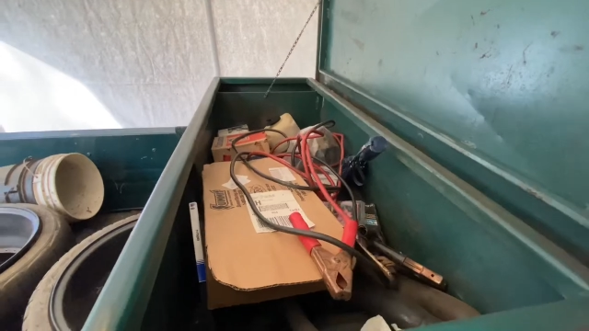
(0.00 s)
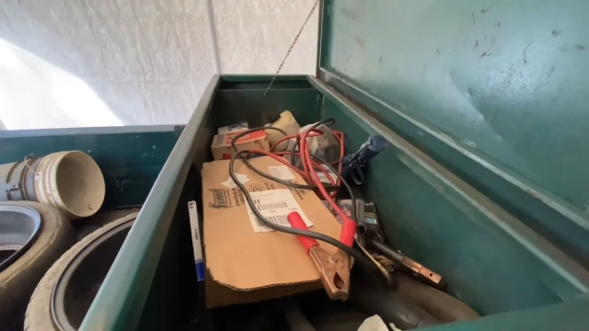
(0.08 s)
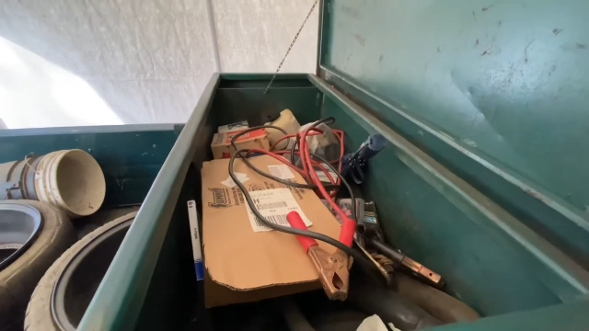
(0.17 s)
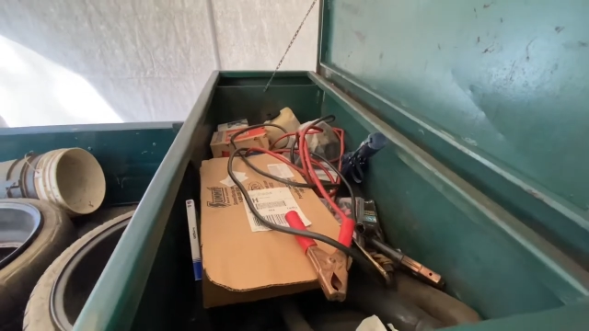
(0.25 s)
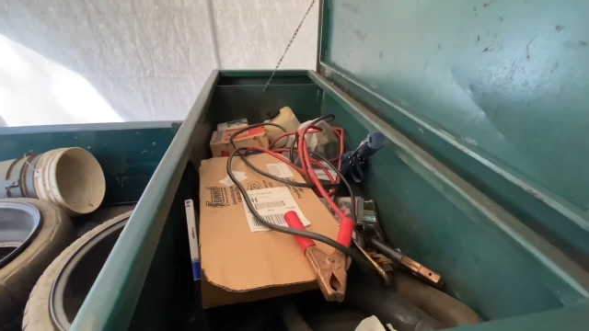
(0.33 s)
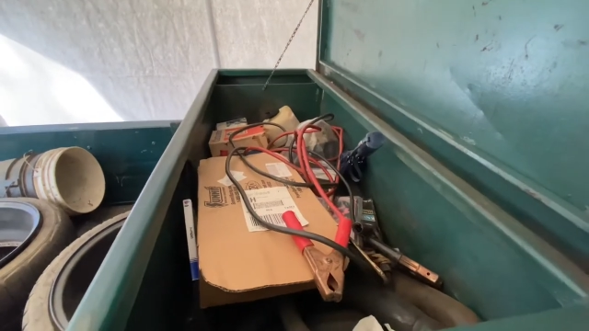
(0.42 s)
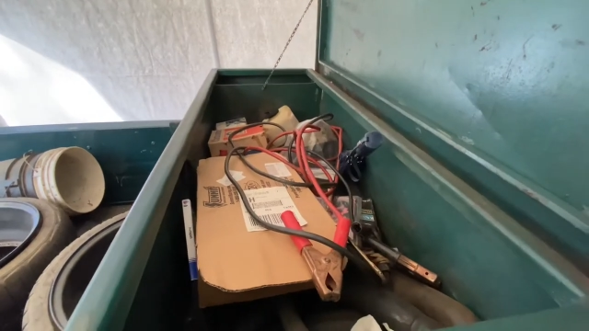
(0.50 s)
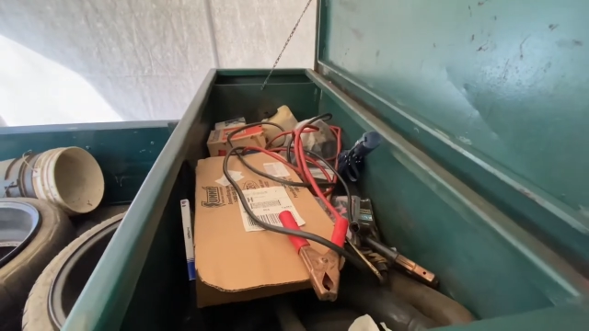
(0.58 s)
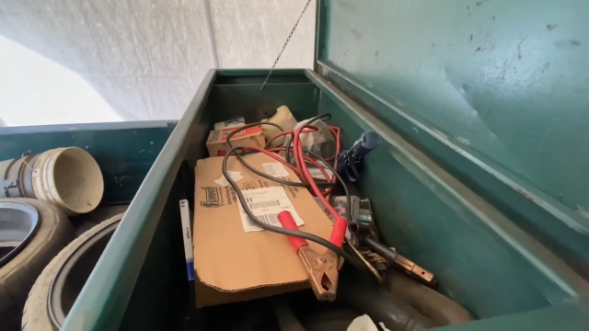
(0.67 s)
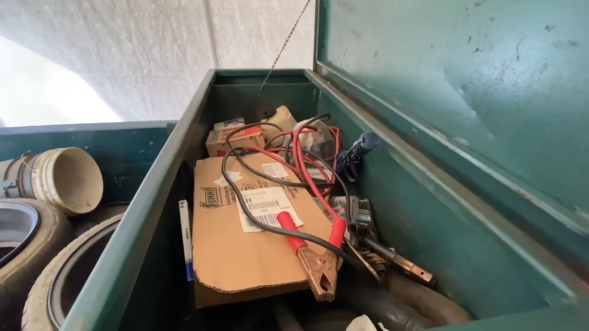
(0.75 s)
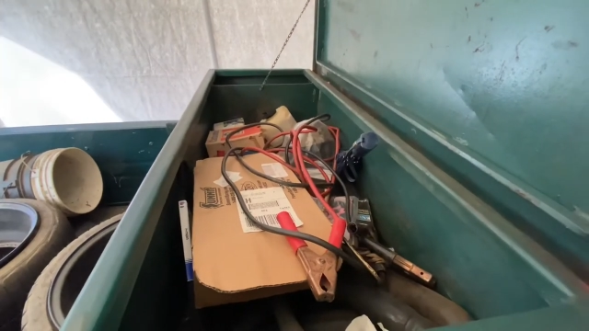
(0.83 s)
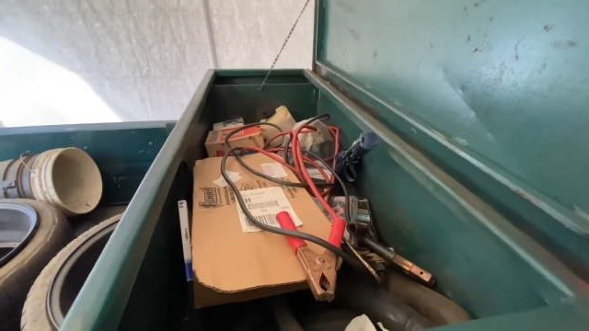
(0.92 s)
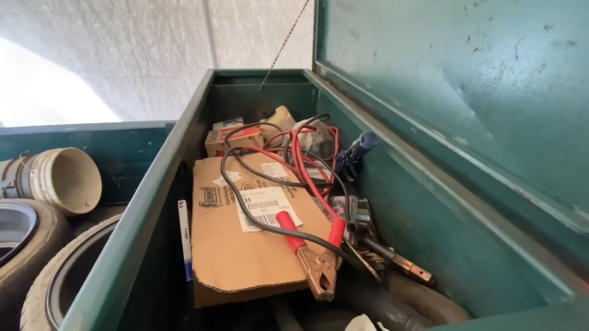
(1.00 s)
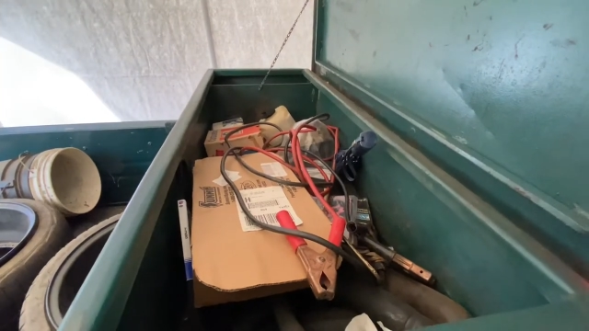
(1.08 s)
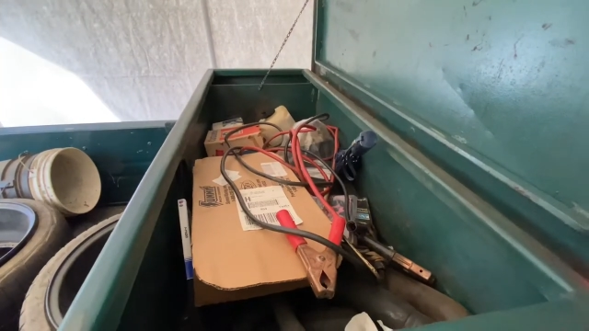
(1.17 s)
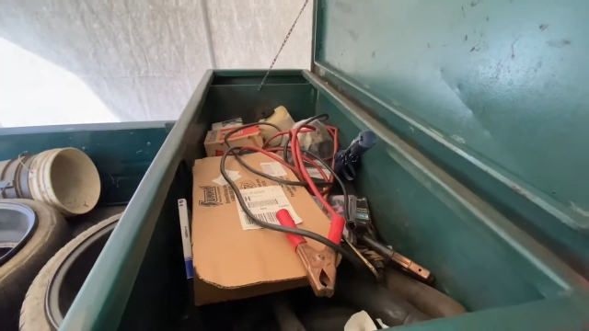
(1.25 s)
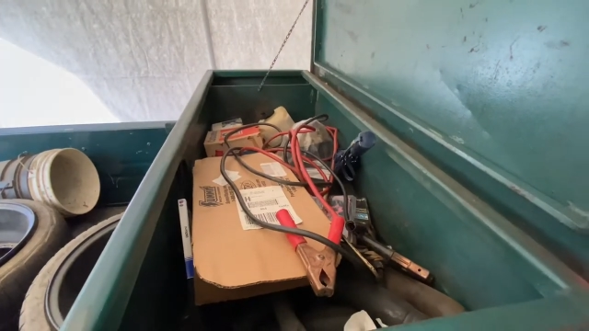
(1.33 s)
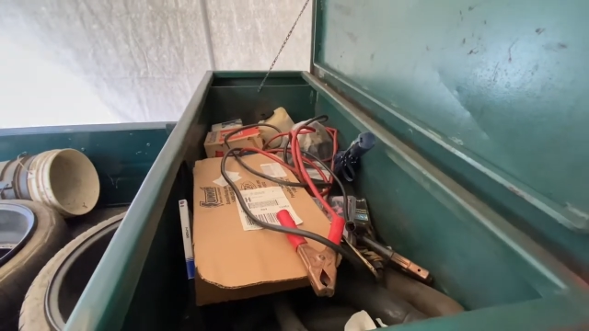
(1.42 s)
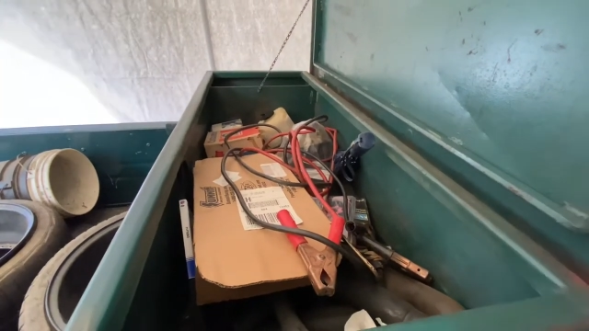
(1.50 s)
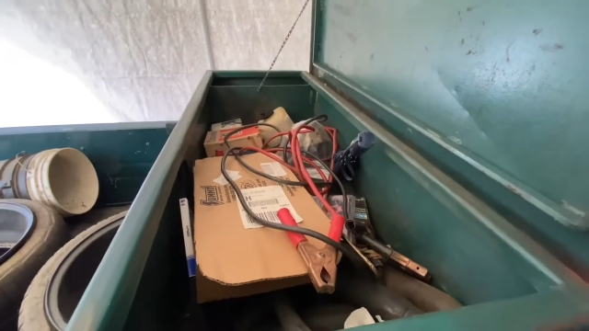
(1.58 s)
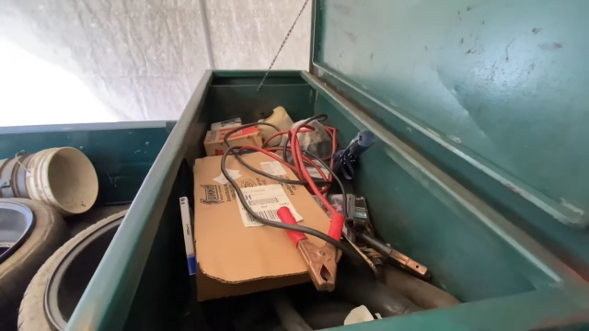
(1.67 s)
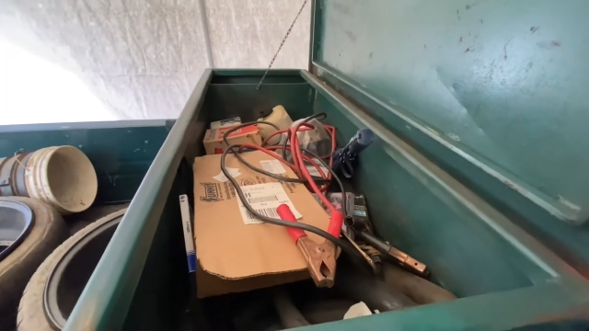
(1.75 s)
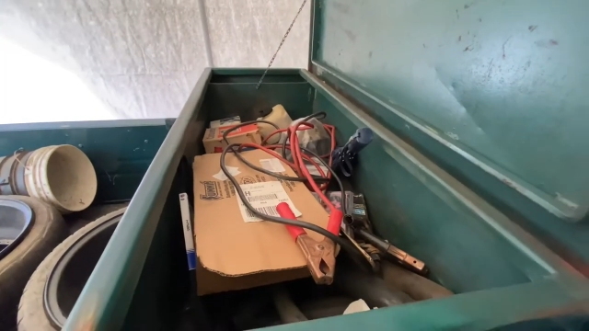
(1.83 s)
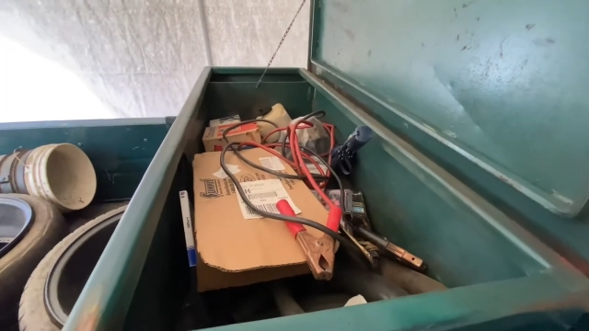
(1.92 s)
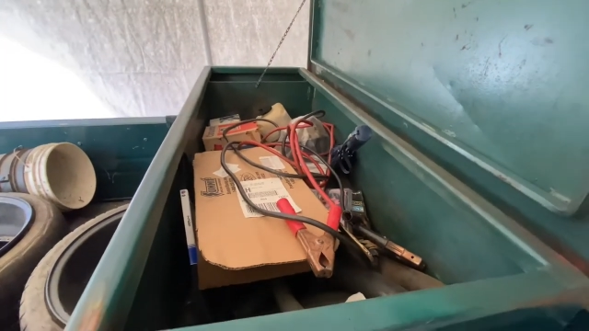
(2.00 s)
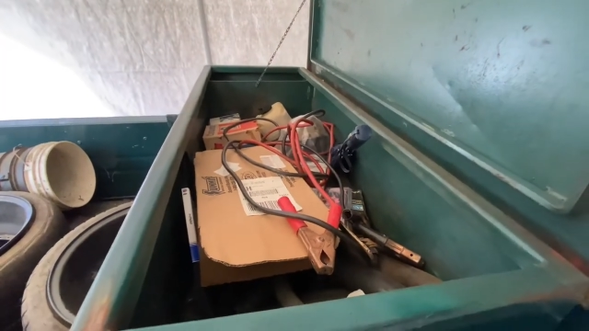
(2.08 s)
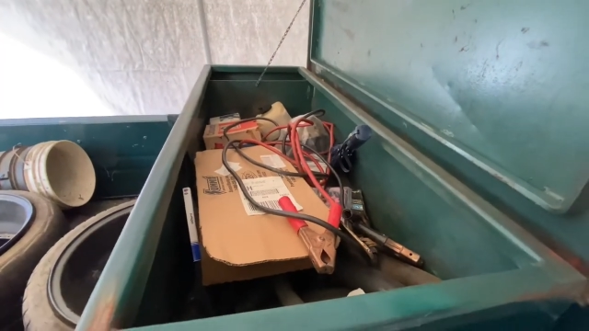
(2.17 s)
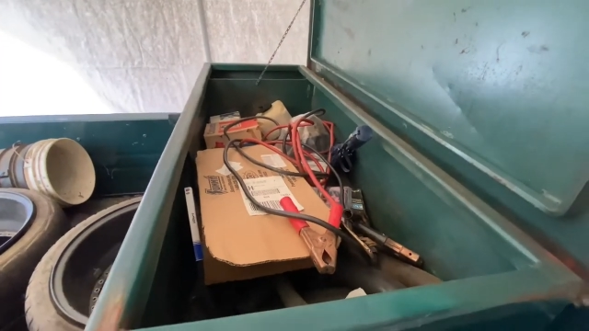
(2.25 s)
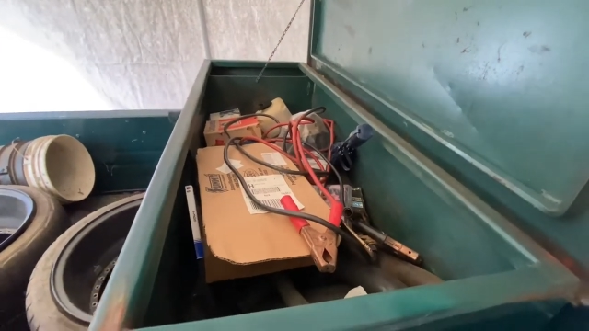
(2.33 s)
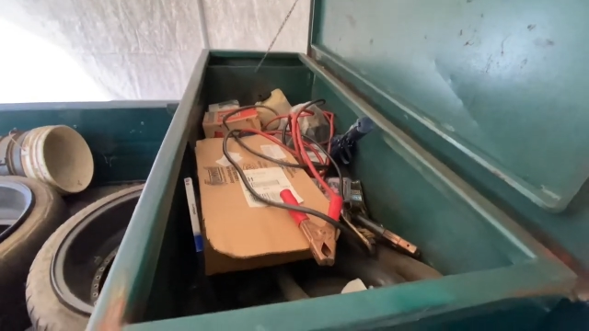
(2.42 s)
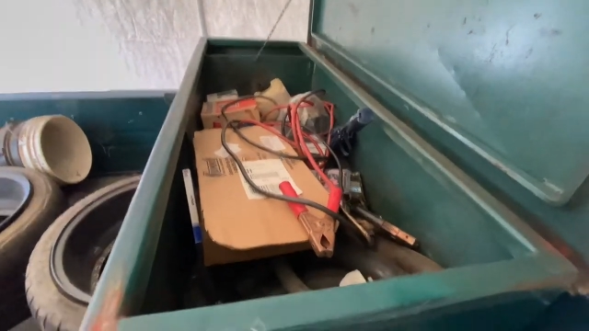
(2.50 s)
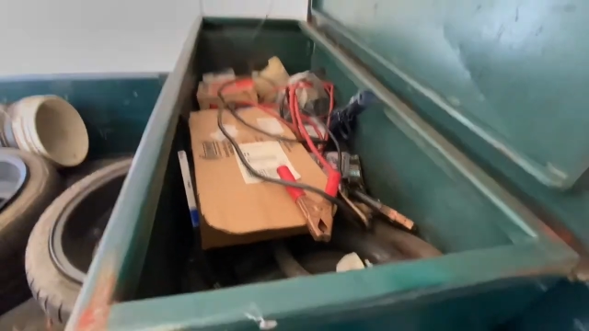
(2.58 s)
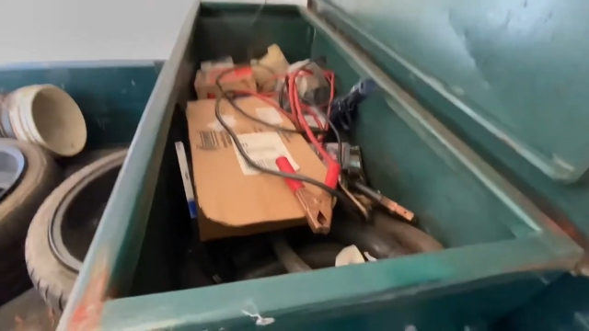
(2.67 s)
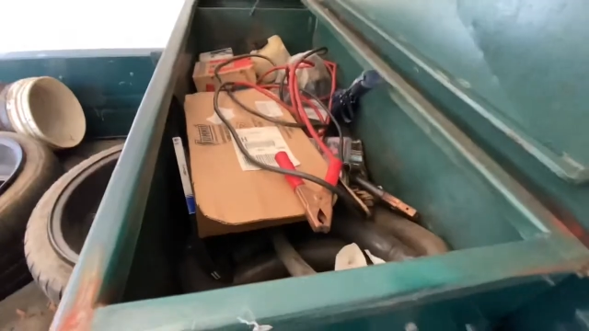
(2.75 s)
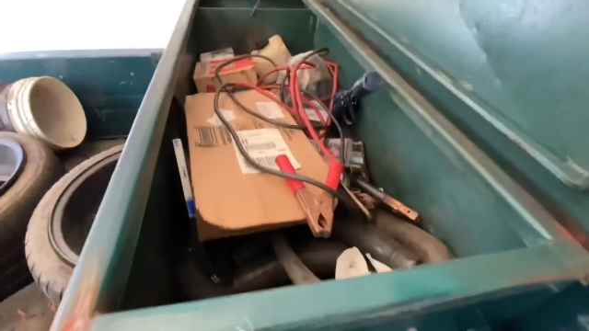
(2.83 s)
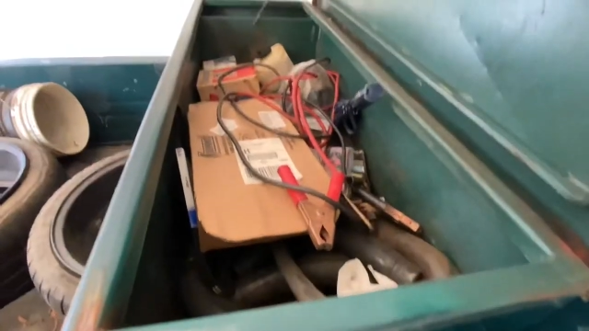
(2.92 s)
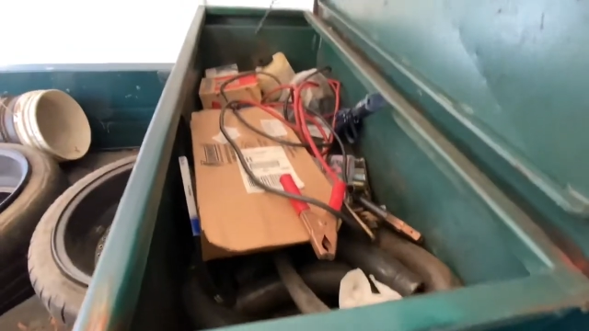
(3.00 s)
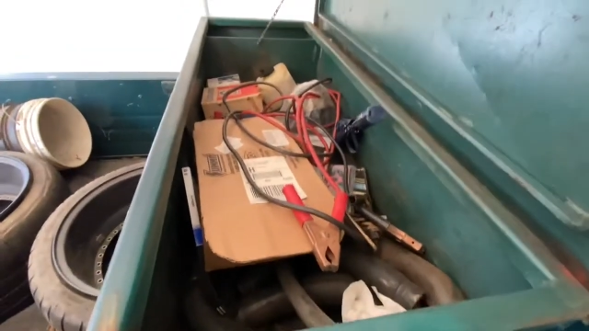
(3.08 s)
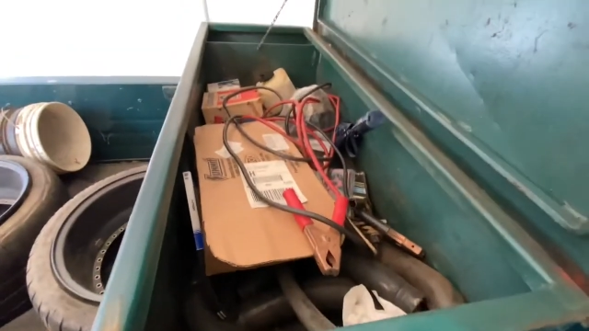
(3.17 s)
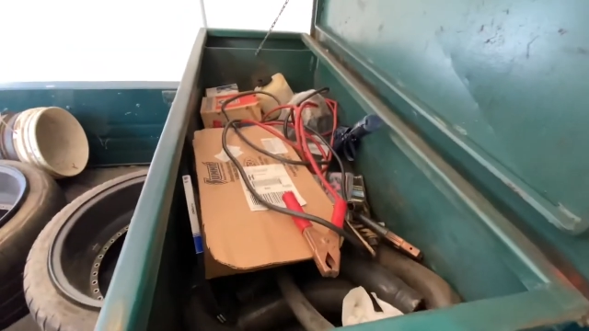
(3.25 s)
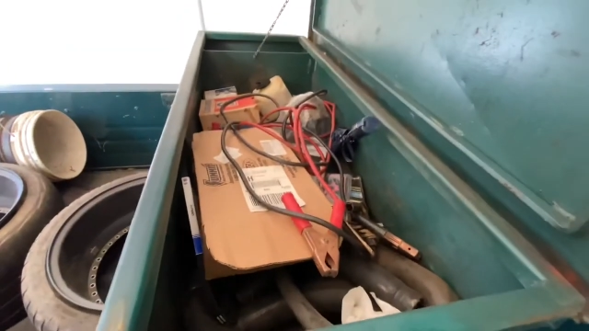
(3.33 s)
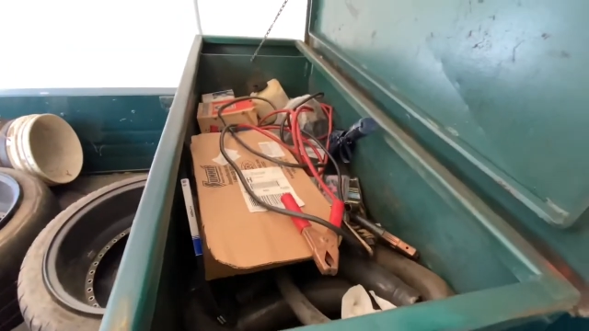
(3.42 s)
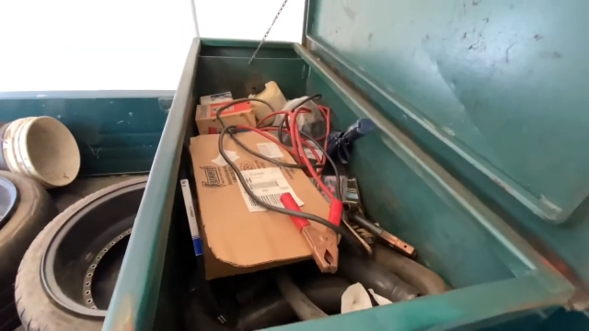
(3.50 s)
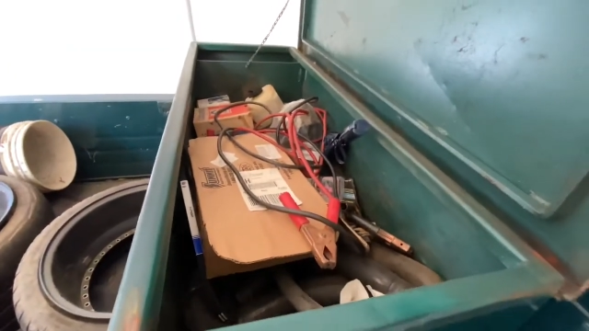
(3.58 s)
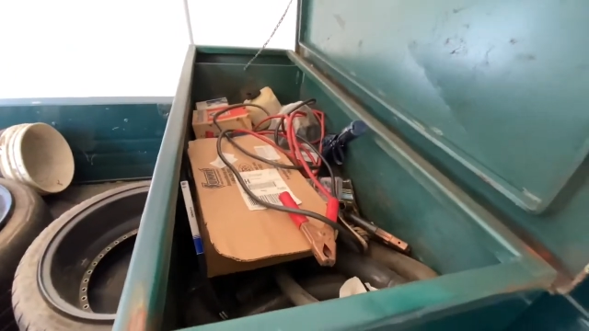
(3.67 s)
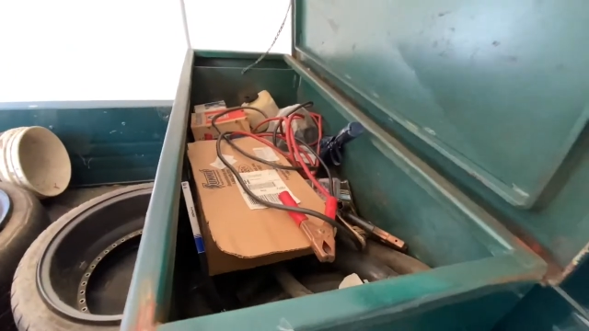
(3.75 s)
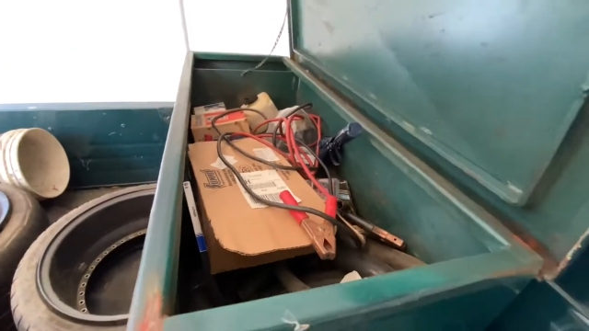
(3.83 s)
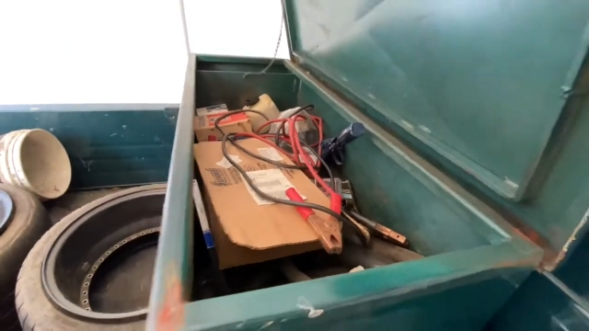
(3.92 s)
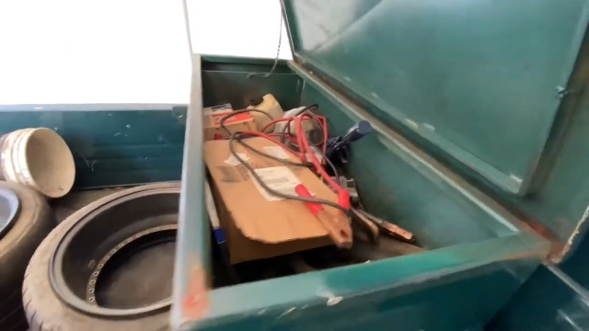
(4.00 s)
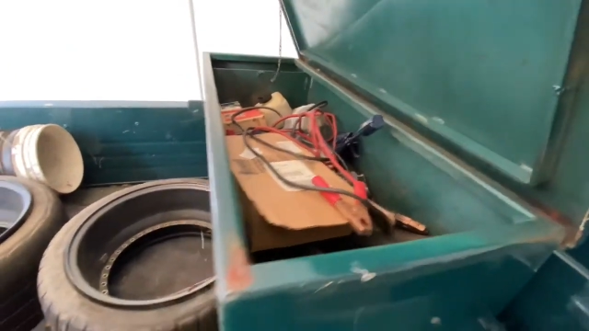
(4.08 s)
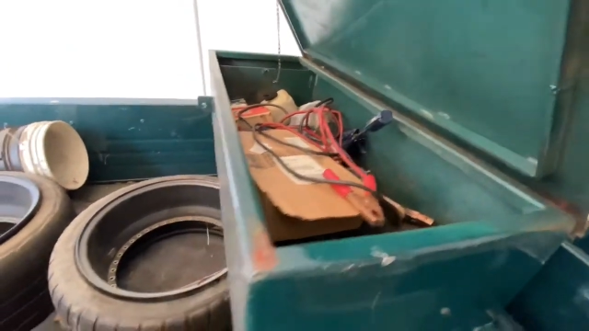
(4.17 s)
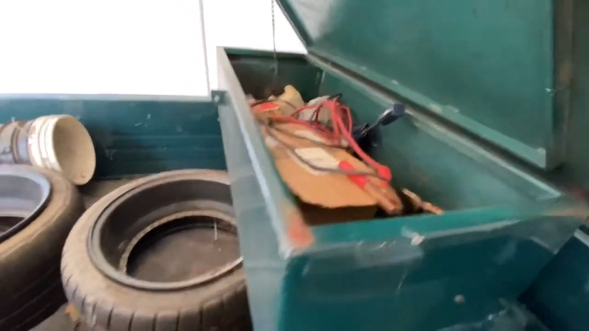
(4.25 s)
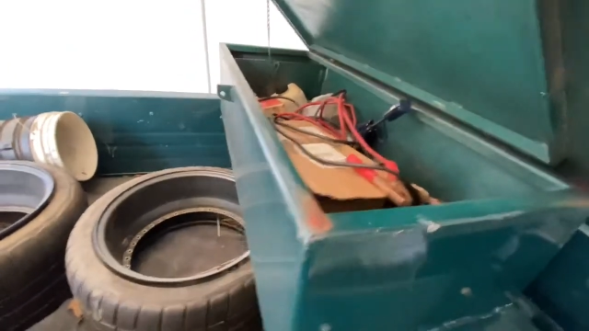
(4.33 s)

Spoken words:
No face is visible, so there are no lips to read.